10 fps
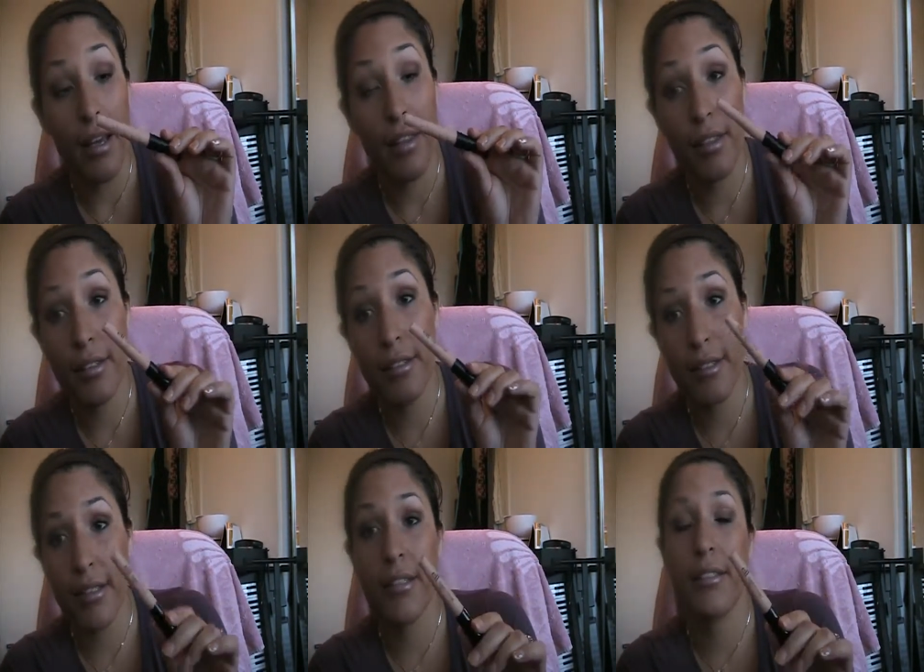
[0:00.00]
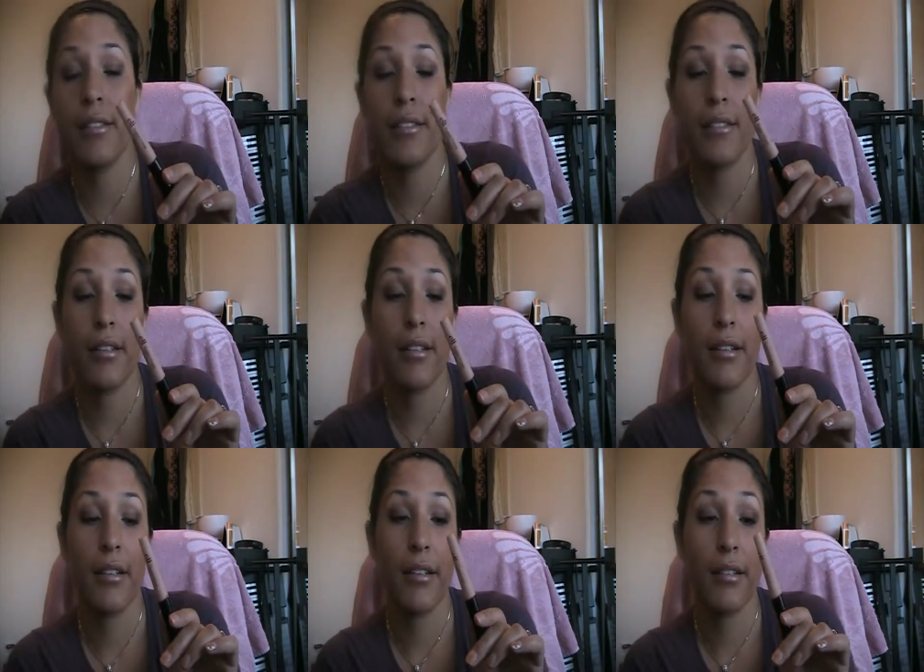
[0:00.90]
This is
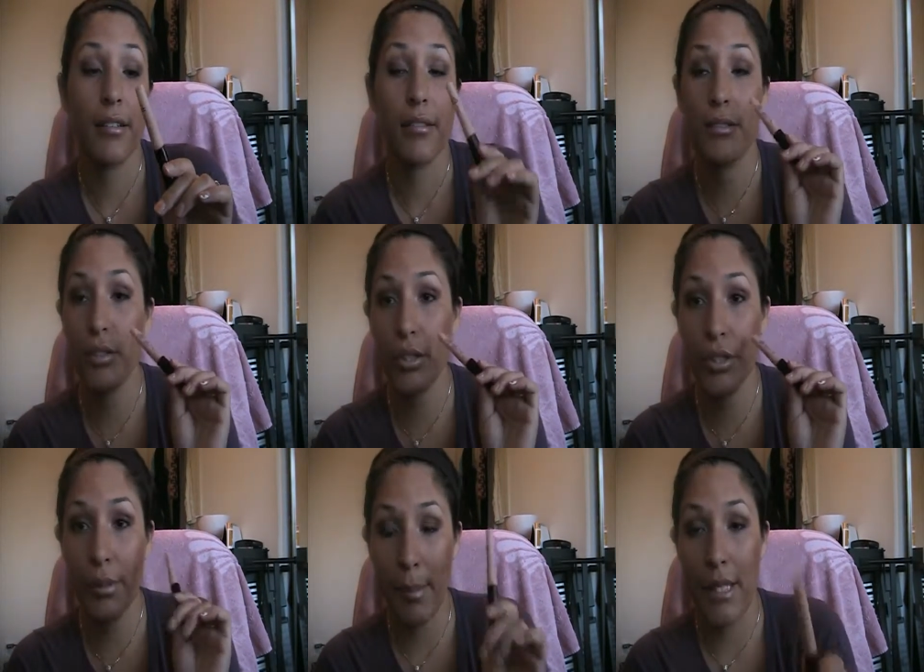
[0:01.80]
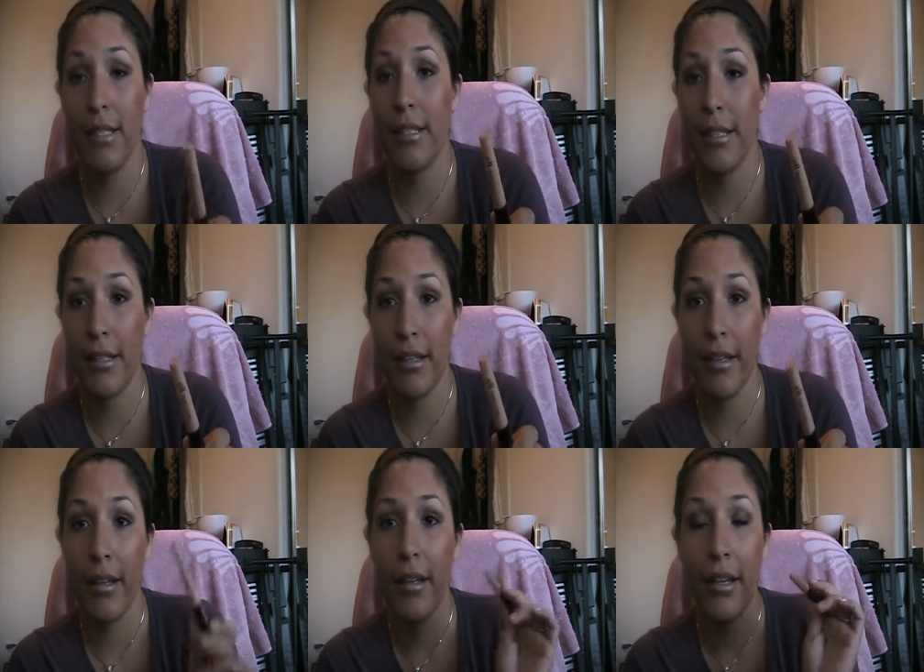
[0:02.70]
just amazing.
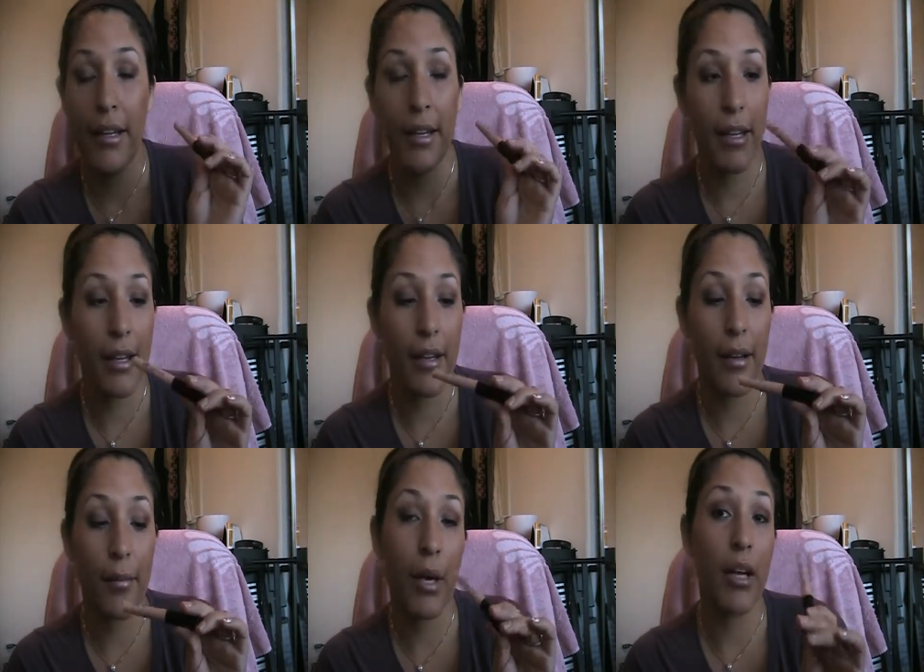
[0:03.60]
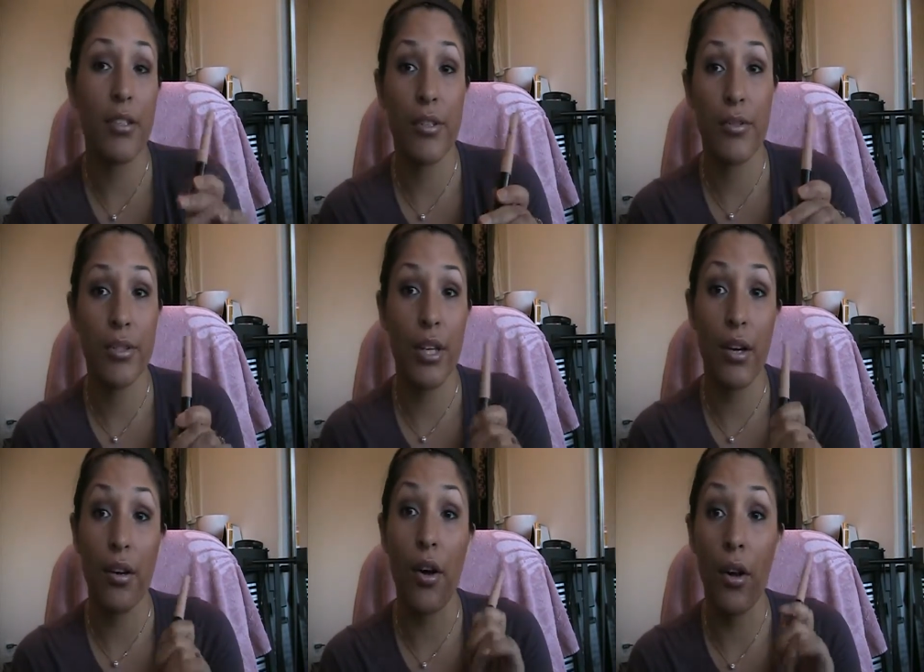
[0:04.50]
My eyeshadow stayed
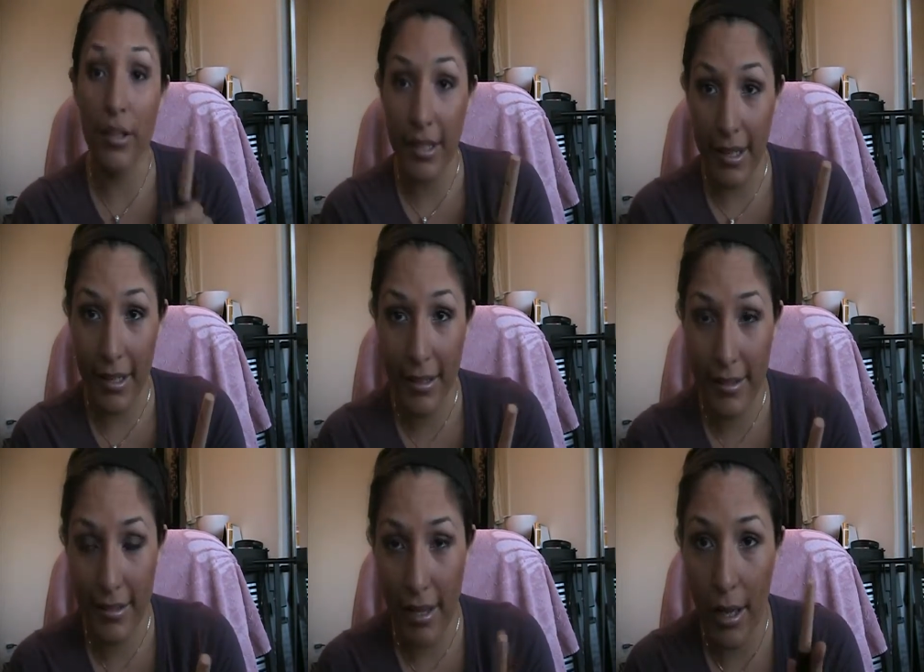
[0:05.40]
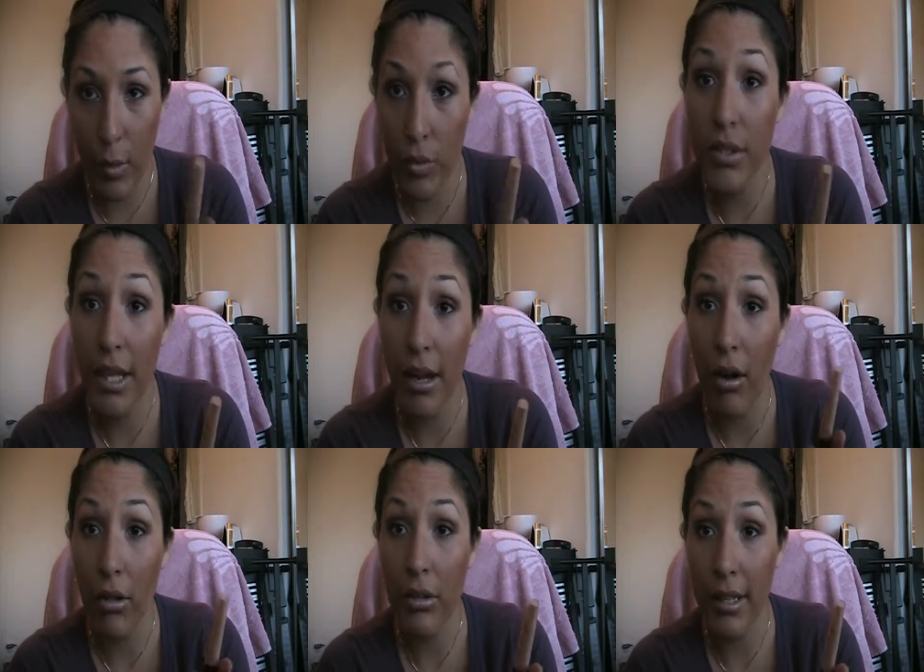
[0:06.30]
on all day. I will say
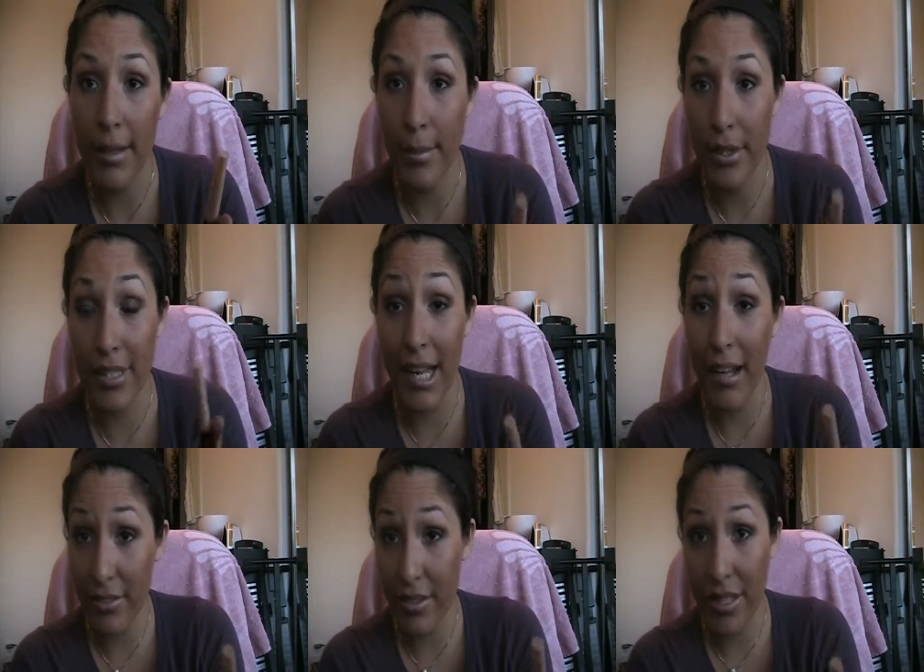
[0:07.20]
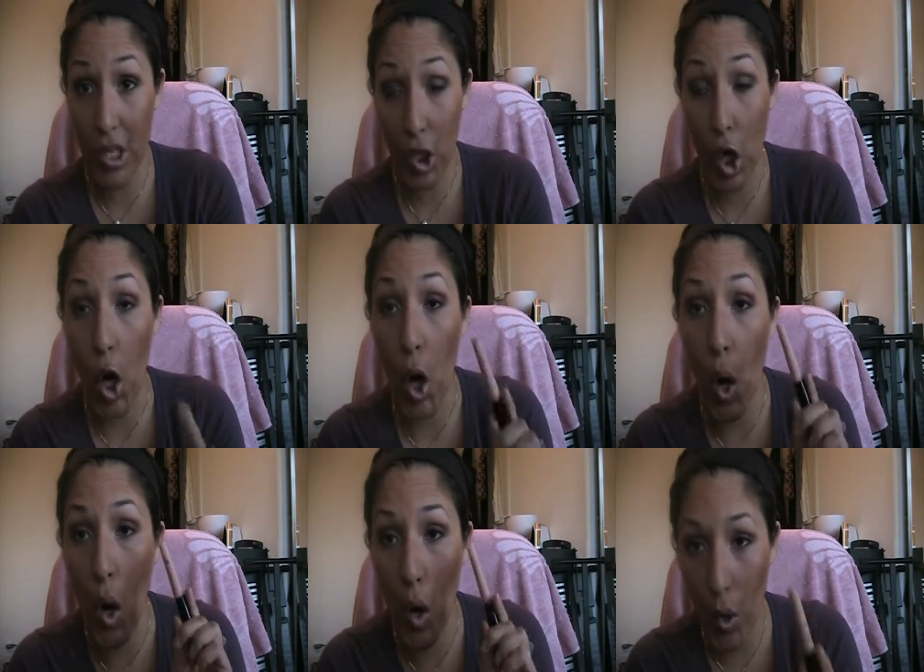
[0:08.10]
all day because I have stayed on
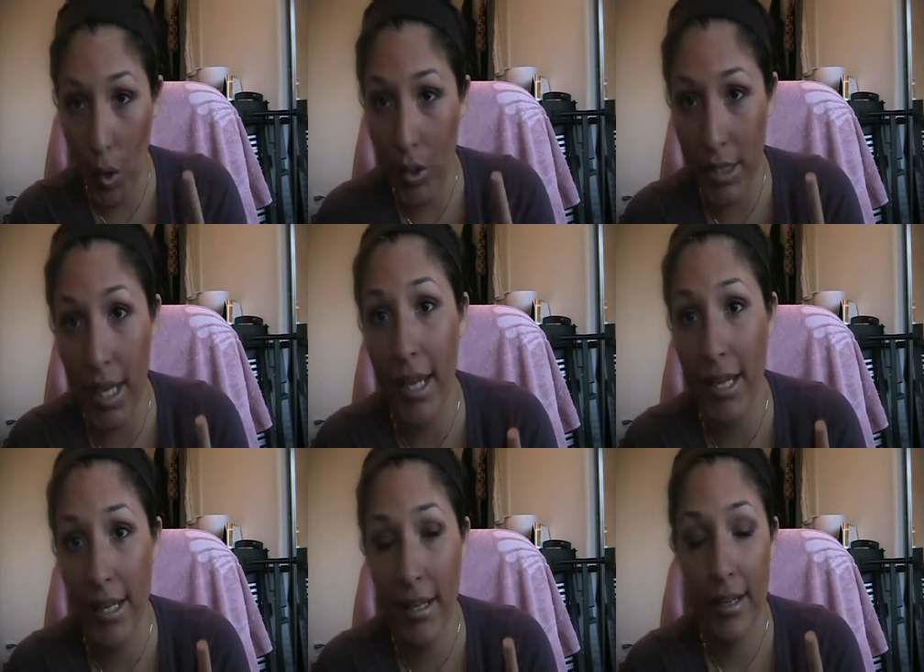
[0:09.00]
all day.